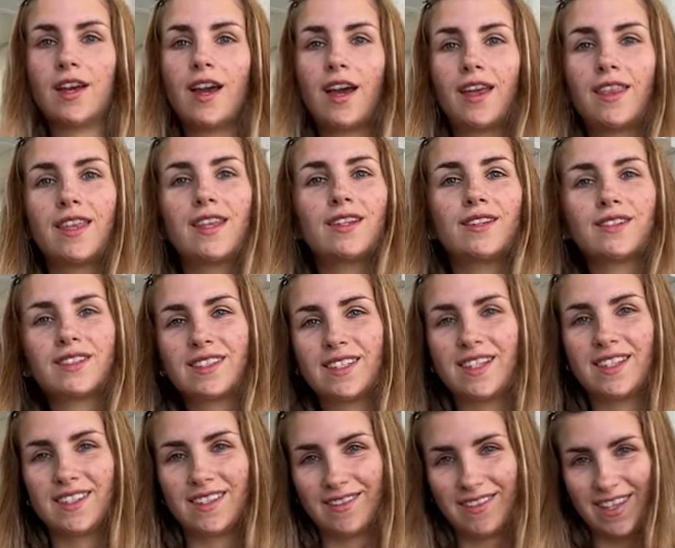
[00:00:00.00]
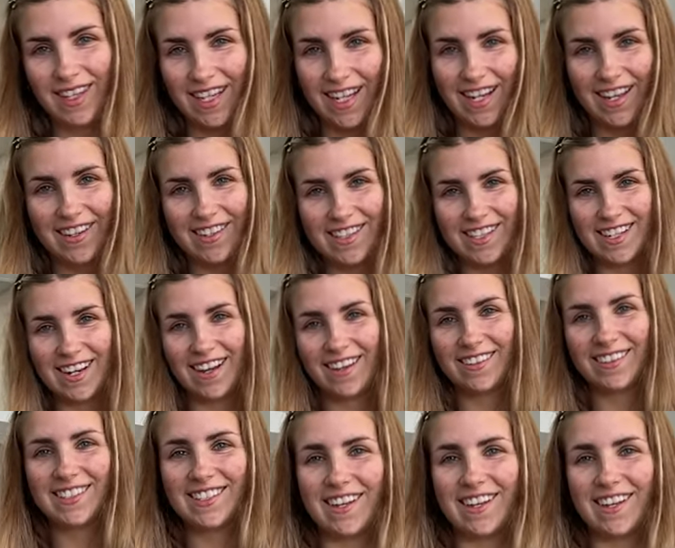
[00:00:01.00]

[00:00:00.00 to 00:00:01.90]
And then you'll see some of the clothes now.